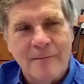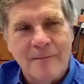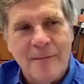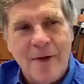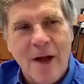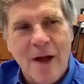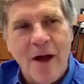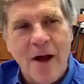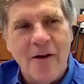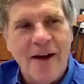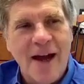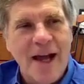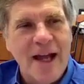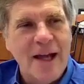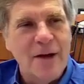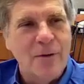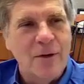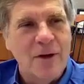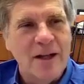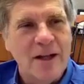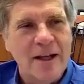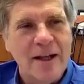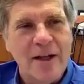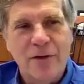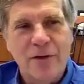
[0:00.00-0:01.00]
All right,
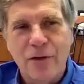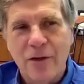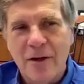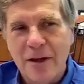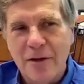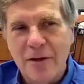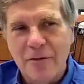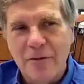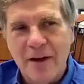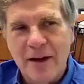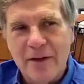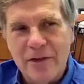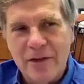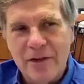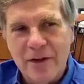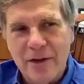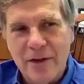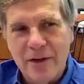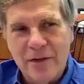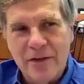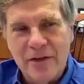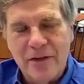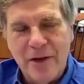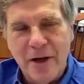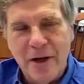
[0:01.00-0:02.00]
well, enjoy the rest of
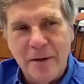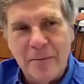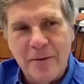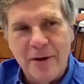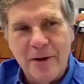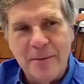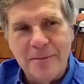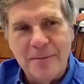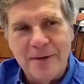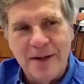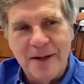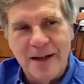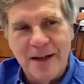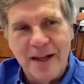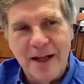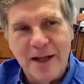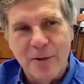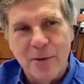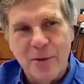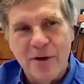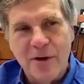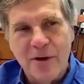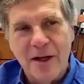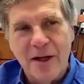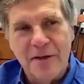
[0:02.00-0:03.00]
your summer. I think
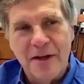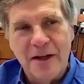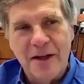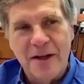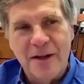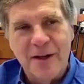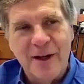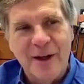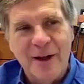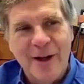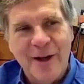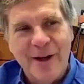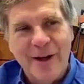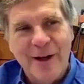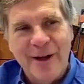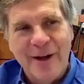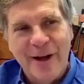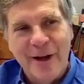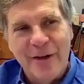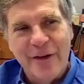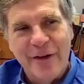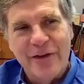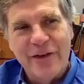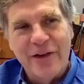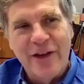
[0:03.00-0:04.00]
we're on the
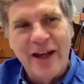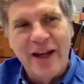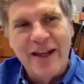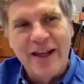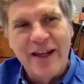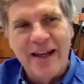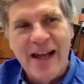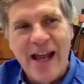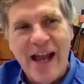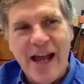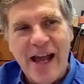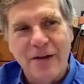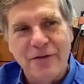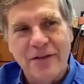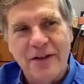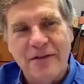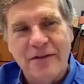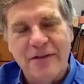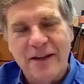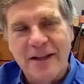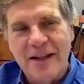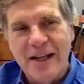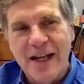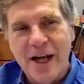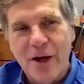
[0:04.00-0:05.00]
second half of
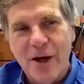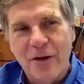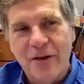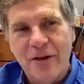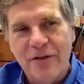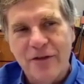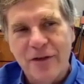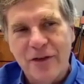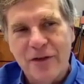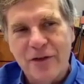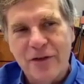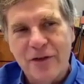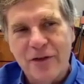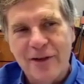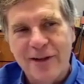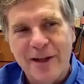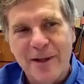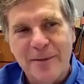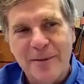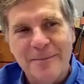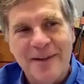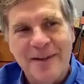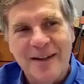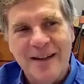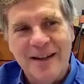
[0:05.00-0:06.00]
it now officially.
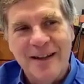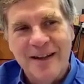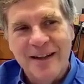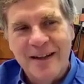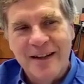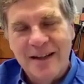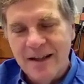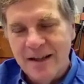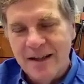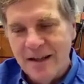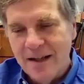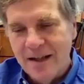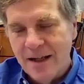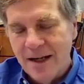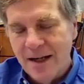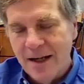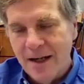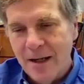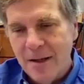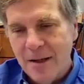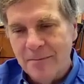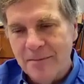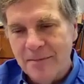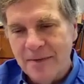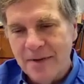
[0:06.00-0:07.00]

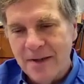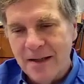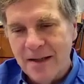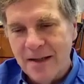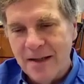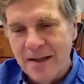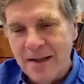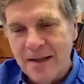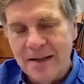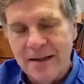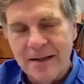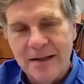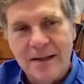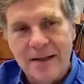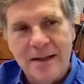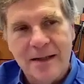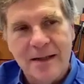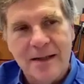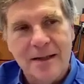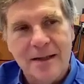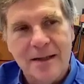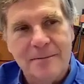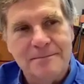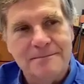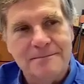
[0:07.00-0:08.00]

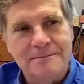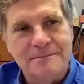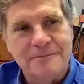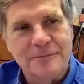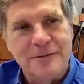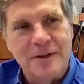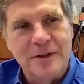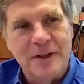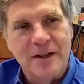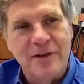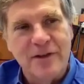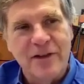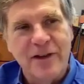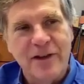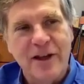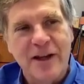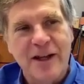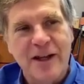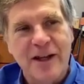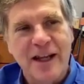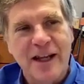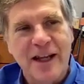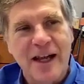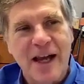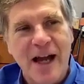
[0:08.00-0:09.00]
It's going
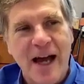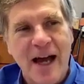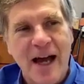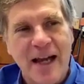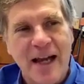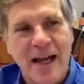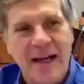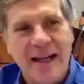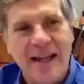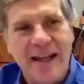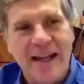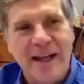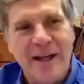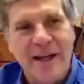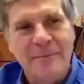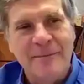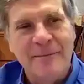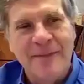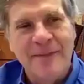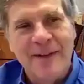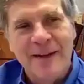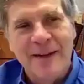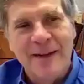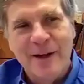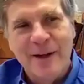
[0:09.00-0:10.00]
to get hot again.
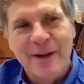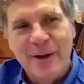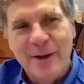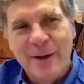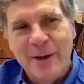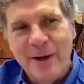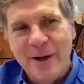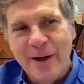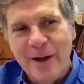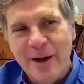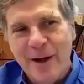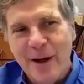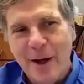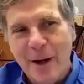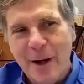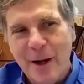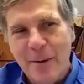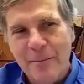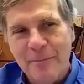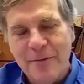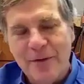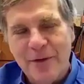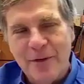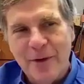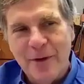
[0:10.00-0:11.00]

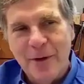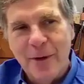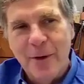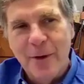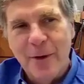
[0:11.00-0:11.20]
It's